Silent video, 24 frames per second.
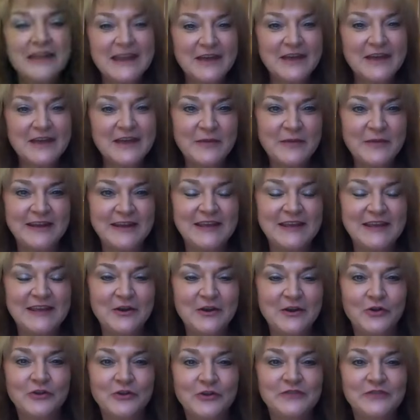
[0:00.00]
everybody get a
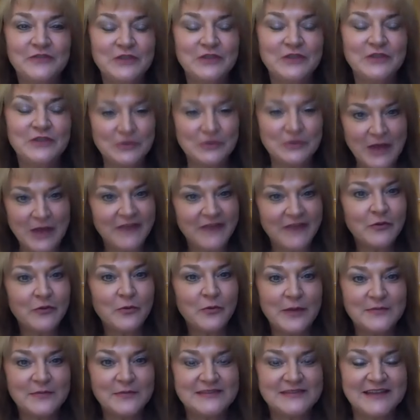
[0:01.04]
hold of you? You have a
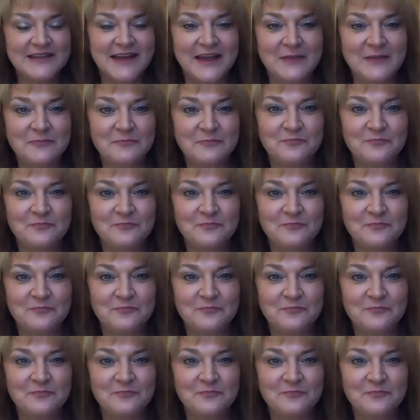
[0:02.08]
website.